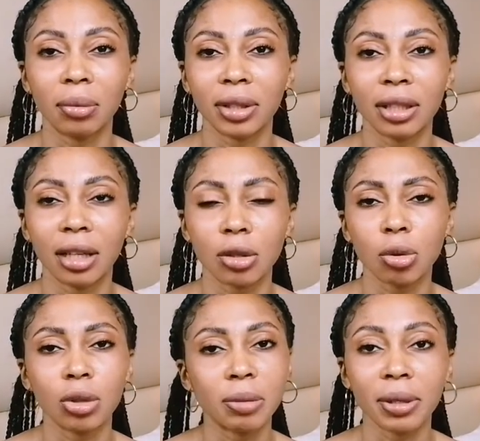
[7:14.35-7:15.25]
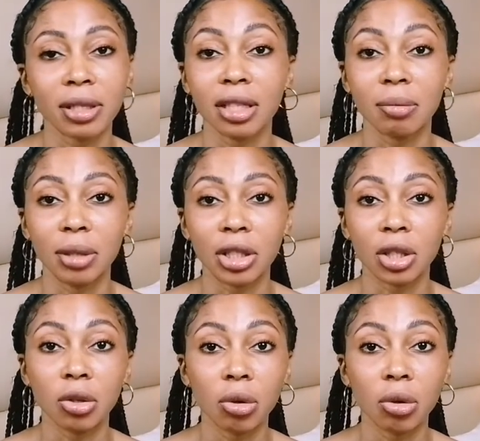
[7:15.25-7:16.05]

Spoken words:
think that, oh, this person is bleaching.